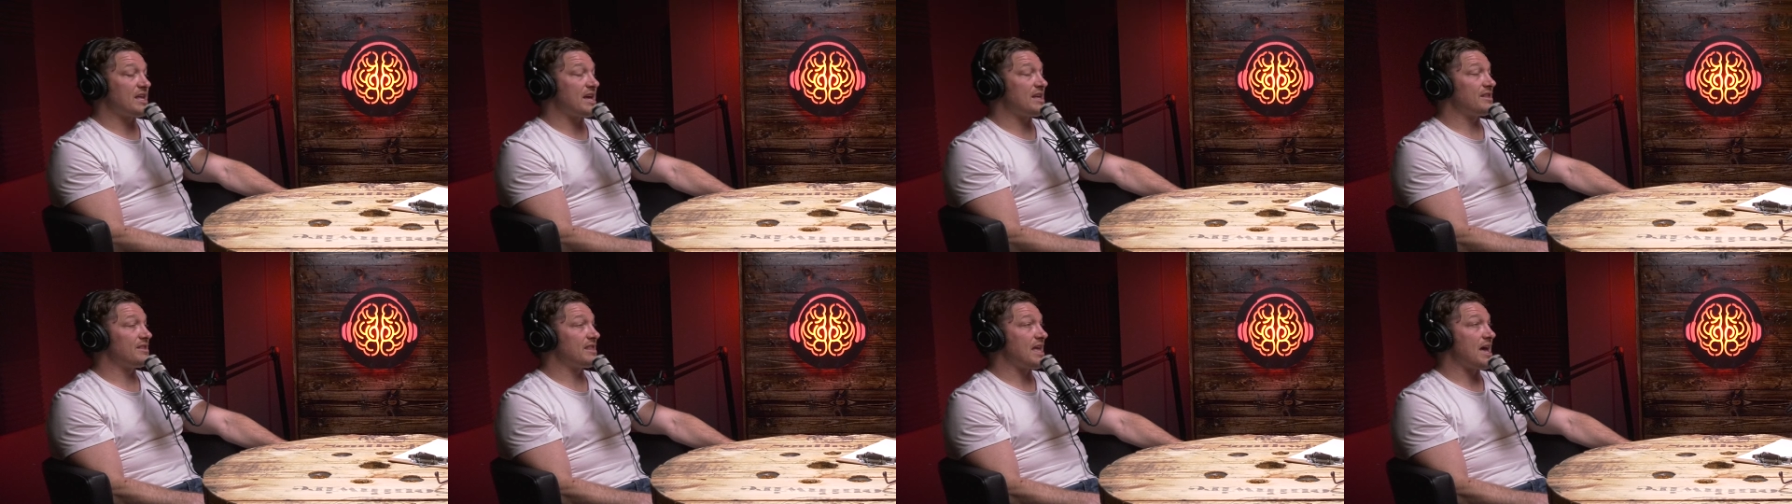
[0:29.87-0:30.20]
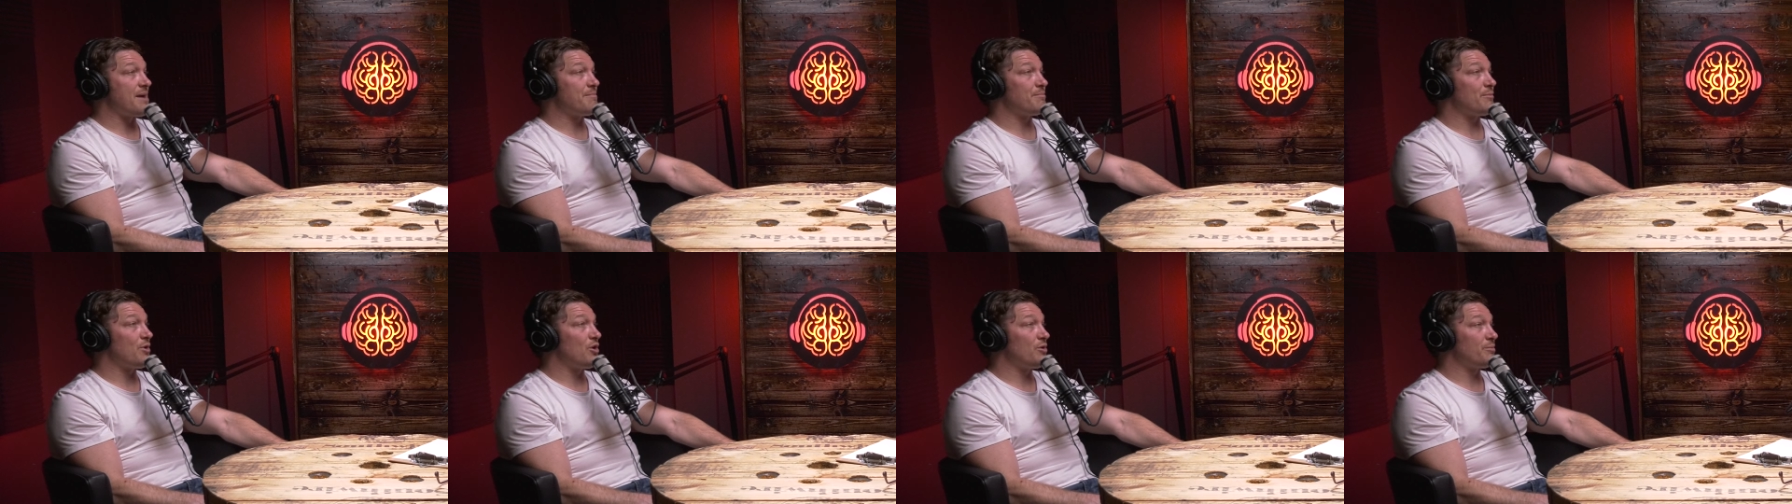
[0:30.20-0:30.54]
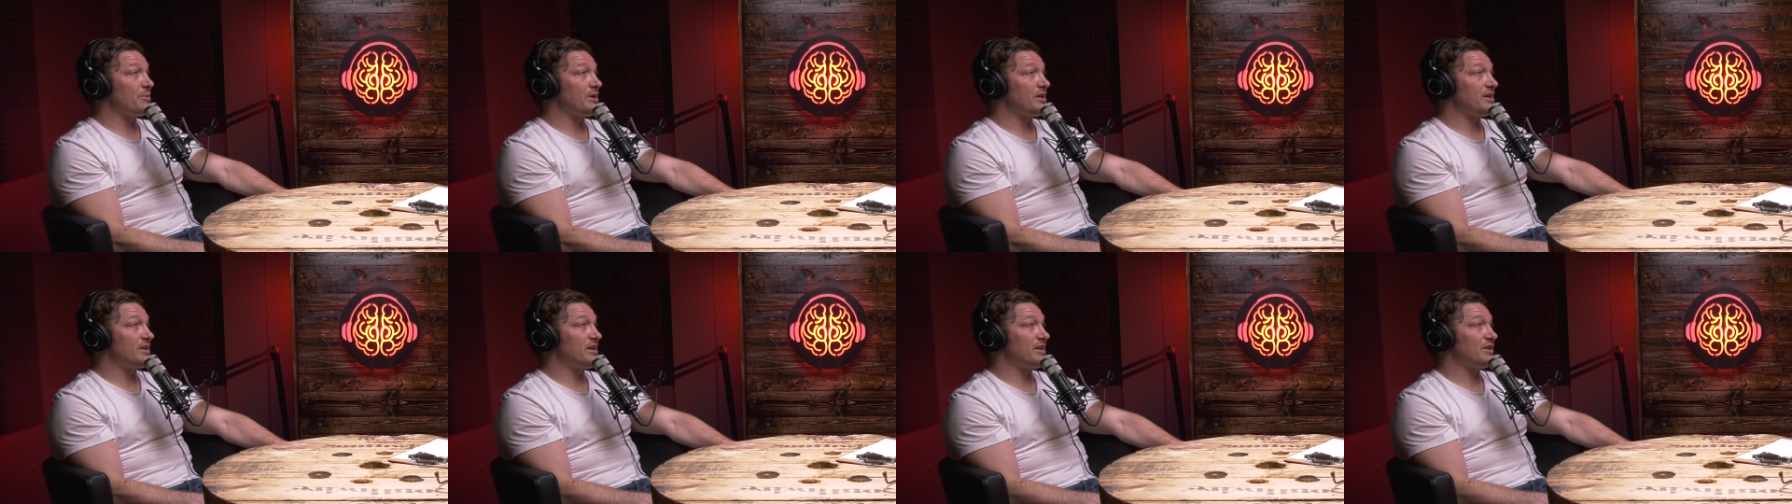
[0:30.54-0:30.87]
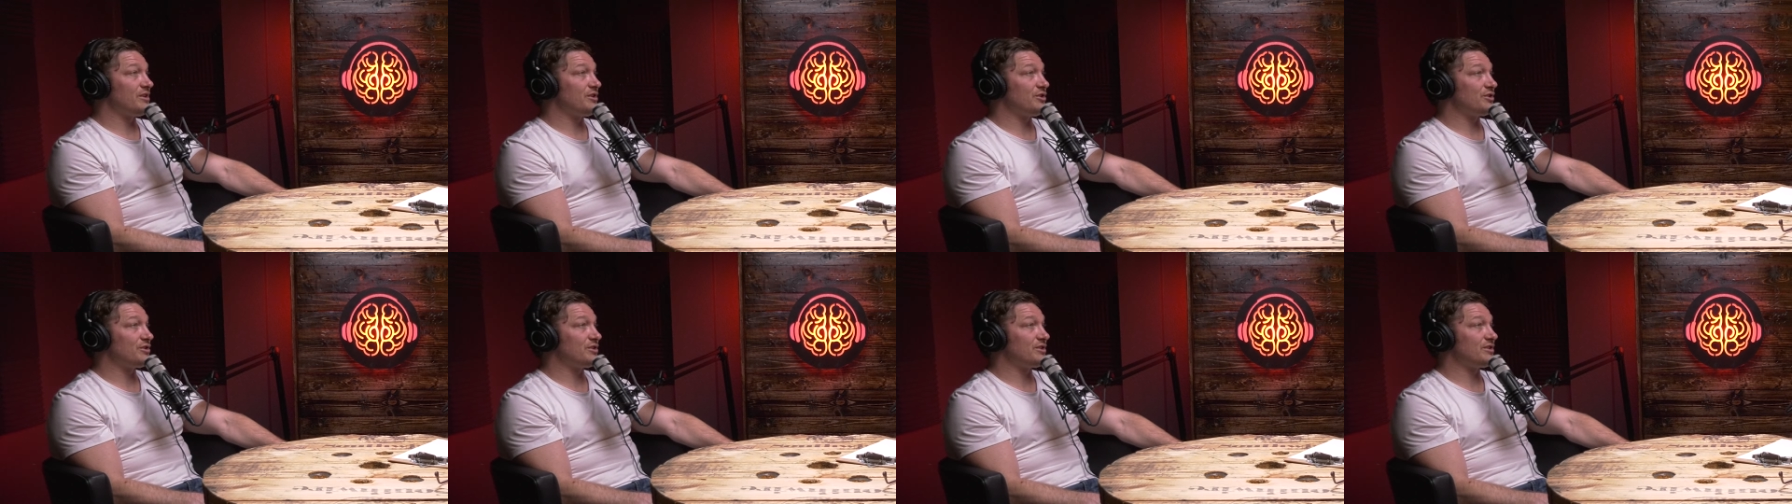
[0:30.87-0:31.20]
that that moment
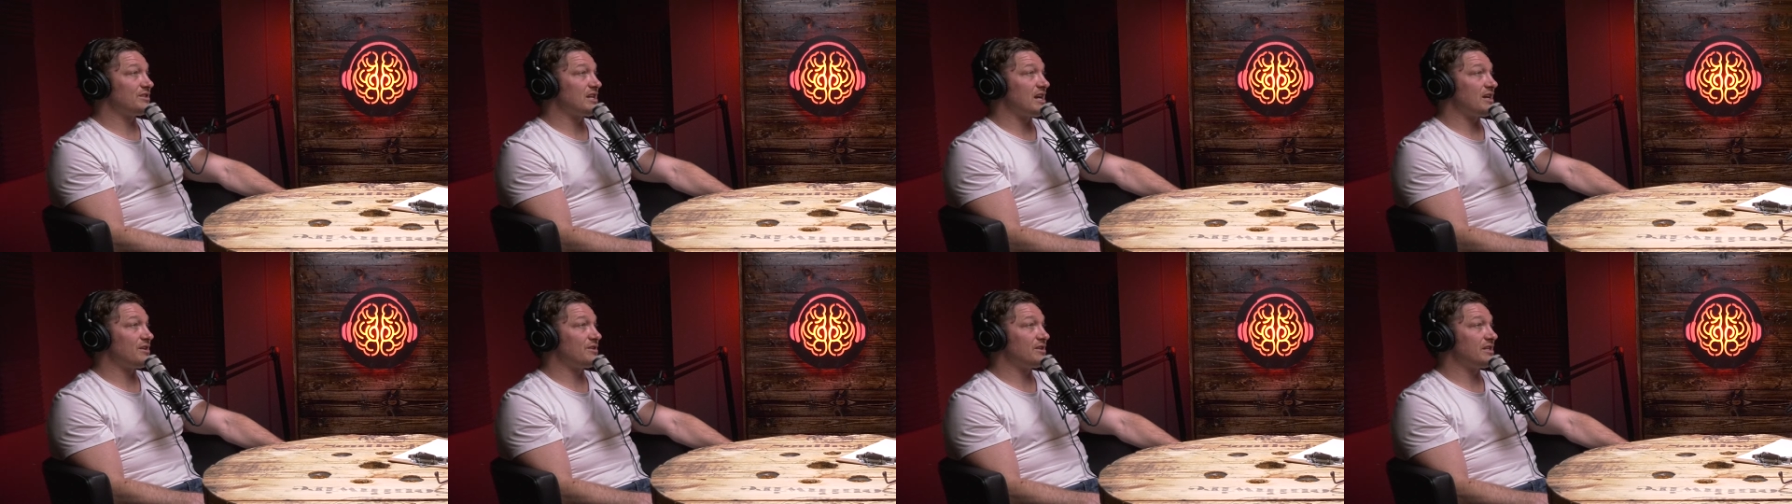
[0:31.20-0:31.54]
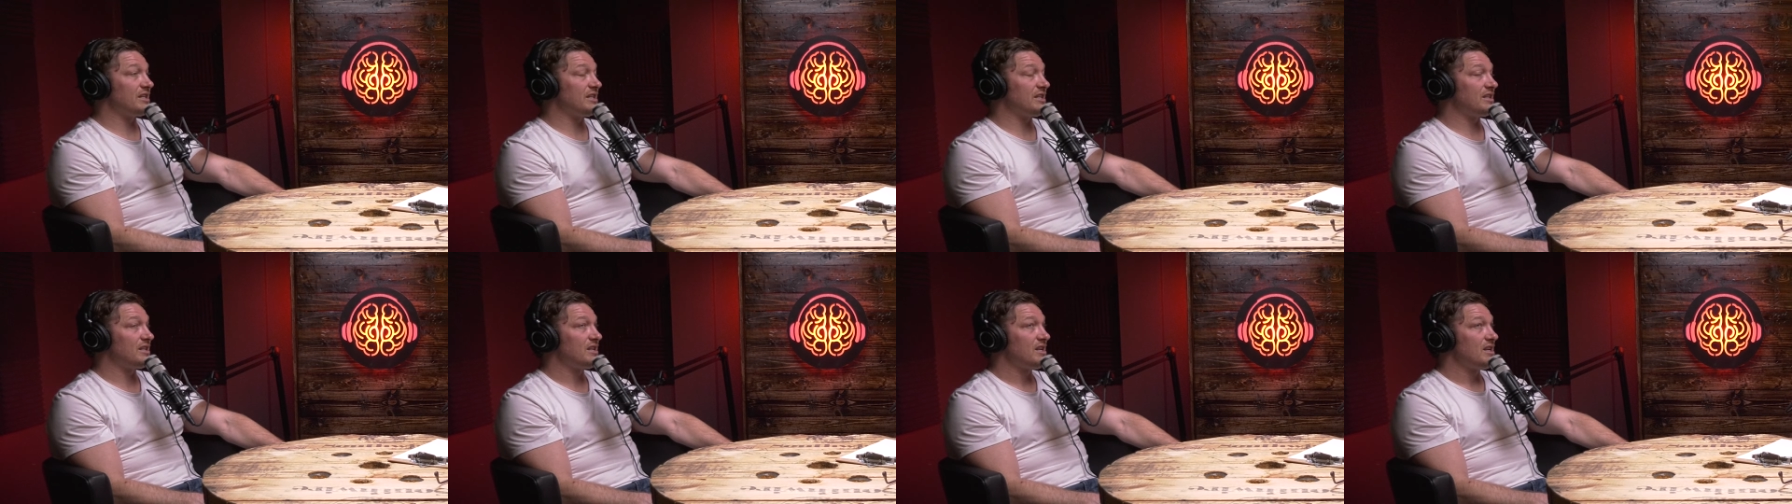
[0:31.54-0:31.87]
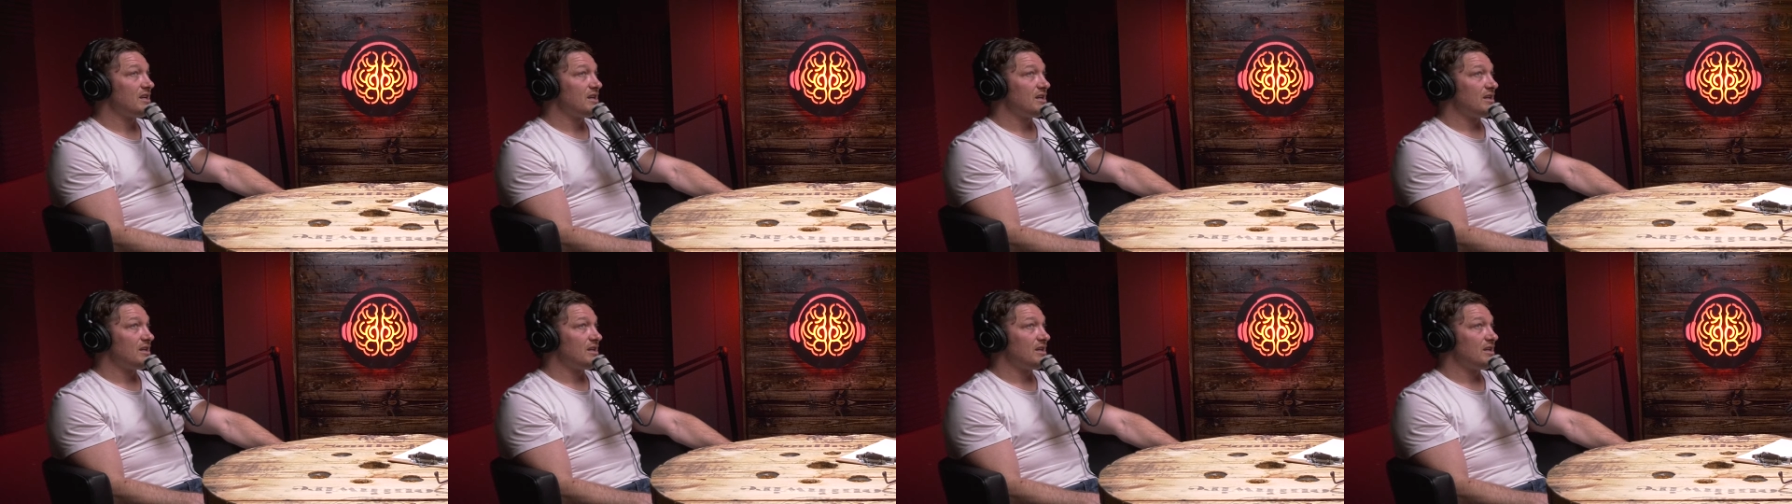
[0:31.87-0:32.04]
and you're in dire need,